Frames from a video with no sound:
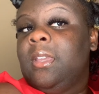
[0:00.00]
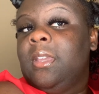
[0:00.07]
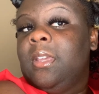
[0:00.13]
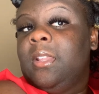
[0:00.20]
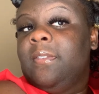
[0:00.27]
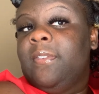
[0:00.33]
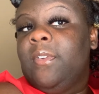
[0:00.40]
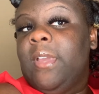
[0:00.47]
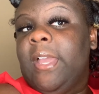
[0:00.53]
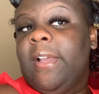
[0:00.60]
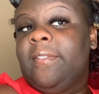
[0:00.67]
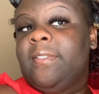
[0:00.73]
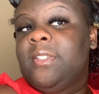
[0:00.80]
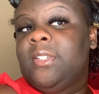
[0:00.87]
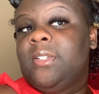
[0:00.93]
And if you
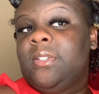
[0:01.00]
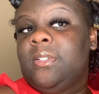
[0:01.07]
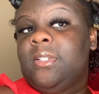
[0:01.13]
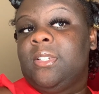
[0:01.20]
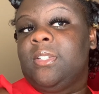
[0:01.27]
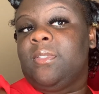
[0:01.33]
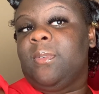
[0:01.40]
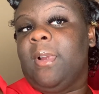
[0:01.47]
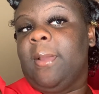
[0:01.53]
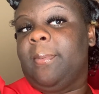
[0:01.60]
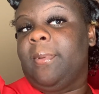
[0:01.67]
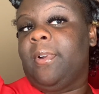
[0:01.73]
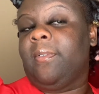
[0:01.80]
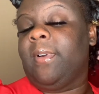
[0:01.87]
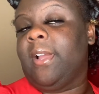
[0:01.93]
have to, just wrap
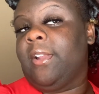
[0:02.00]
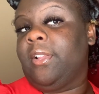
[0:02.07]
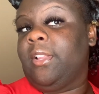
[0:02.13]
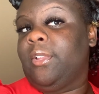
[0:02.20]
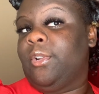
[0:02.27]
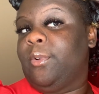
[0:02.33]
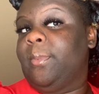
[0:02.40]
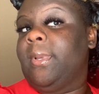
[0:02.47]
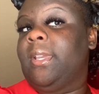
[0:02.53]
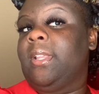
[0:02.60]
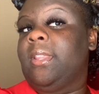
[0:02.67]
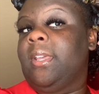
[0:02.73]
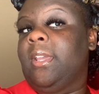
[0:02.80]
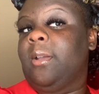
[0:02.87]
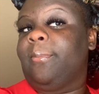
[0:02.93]
it around a little bit
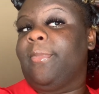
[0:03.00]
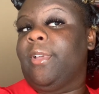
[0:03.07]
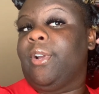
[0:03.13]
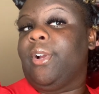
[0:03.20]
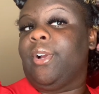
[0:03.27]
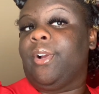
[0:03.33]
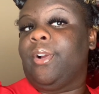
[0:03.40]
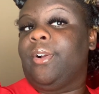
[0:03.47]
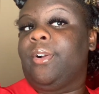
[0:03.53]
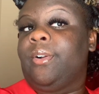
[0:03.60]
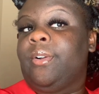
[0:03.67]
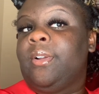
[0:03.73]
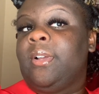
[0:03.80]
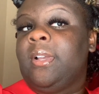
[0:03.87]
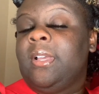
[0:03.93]
to help the curl.
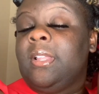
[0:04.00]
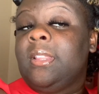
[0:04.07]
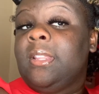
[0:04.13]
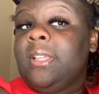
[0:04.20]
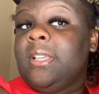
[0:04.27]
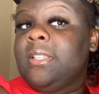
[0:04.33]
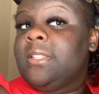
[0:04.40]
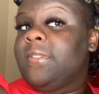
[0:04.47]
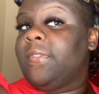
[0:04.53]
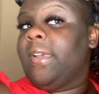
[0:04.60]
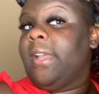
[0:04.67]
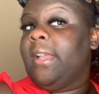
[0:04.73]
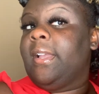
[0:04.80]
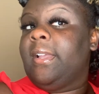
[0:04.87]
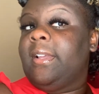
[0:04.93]
That's
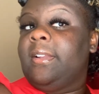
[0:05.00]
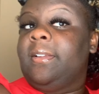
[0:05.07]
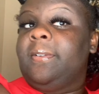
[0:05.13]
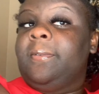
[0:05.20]
fine.